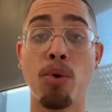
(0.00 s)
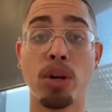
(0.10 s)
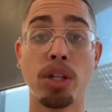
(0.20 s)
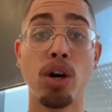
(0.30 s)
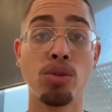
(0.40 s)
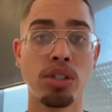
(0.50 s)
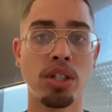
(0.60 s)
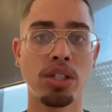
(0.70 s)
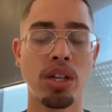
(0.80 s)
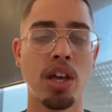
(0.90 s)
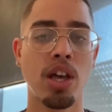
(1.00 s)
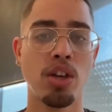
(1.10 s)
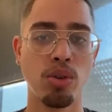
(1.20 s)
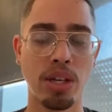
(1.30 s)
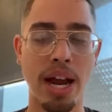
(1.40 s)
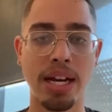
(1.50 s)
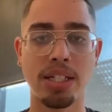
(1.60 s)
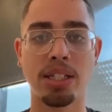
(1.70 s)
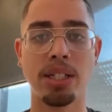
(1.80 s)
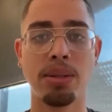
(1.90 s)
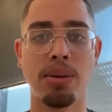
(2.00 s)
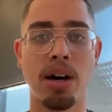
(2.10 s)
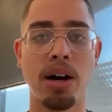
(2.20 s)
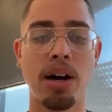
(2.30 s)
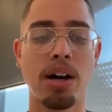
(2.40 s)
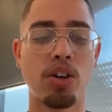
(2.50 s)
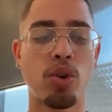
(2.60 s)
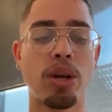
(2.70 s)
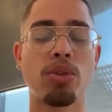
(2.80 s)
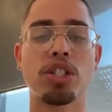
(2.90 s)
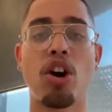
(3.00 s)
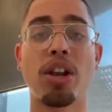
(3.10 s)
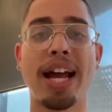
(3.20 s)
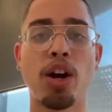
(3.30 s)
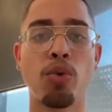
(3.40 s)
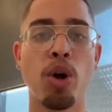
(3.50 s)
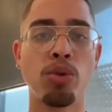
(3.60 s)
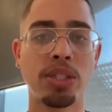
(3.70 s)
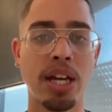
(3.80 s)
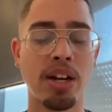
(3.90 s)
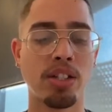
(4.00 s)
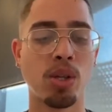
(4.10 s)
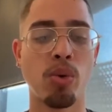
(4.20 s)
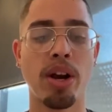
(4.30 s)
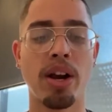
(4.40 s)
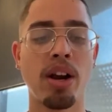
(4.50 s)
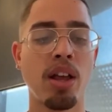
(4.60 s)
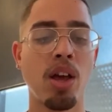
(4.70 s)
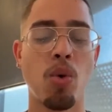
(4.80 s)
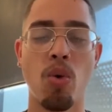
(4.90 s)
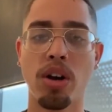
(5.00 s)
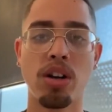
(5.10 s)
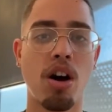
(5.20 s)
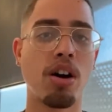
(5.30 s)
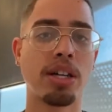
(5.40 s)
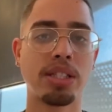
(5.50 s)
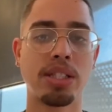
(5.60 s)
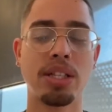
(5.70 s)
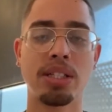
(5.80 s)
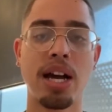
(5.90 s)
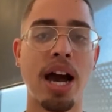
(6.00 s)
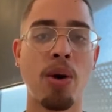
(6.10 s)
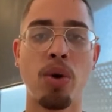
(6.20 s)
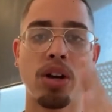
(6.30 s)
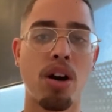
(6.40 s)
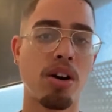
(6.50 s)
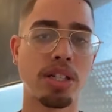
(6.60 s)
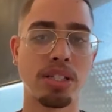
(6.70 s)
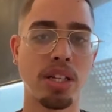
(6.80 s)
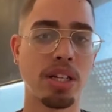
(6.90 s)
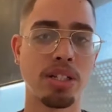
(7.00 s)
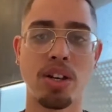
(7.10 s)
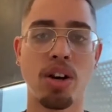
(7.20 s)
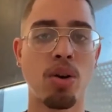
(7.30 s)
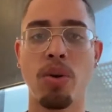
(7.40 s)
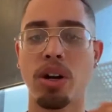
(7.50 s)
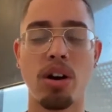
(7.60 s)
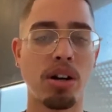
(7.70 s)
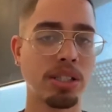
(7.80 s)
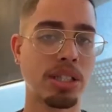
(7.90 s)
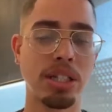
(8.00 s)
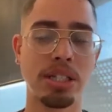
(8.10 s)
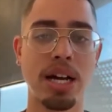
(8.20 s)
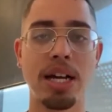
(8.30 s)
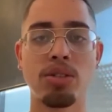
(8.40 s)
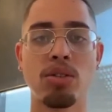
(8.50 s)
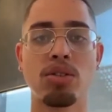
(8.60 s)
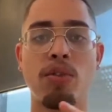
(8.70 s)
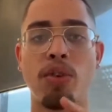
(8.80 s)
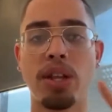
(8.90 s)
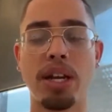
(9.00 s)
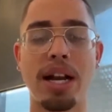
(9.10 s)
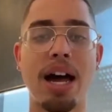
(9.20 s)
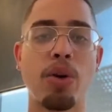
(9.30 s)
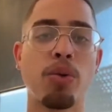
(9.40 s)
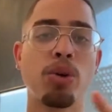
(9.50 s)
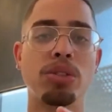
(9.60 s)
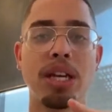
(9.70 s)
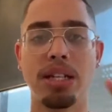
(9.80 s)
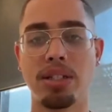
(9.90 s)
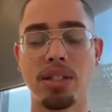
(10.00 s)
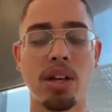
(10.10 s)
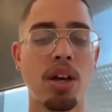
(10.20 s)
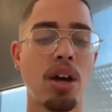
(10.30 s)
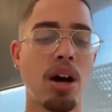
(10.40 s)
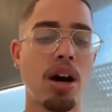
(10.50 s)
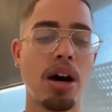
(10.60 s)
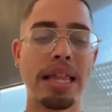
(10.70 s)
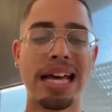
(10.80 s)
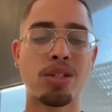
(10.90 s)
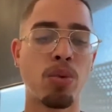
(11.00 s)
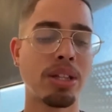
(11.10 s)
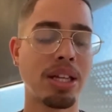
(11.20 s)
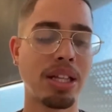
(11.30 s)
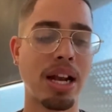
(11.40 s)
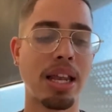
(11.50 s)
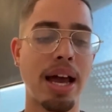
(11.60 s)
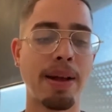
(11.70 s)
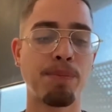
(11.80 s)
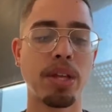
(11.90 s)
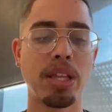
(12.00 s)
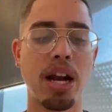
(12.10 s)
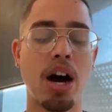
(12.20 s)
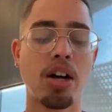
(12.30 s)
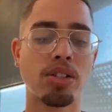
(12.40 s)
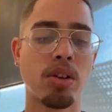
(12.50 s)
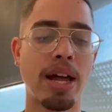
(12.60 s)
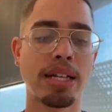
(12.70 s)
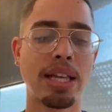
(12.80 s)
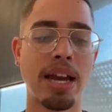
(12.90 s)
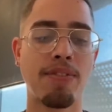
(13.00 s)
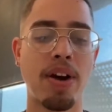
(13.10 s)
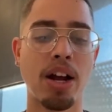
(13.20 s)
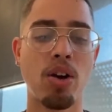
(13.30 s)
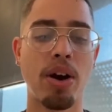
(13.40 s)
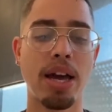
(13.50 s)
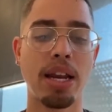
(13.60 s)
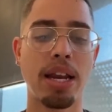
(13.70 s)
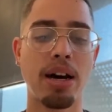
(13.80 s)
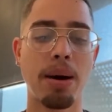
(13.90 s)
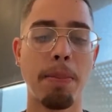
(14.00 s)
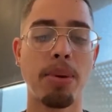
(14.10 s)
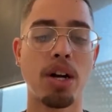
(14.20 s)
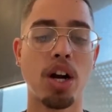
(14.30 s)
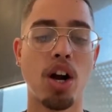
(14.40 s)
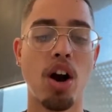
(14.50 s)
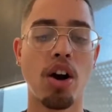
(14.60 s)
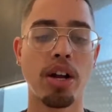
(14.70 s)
board closers, you can actually create what is called like a rotator, to where one call gets to this guy, one call gets to this girl, one call gets to this guy, so on and so forth, and it kind of rotates. That's one thing that I like. And then I also like that if I go ahead and book a call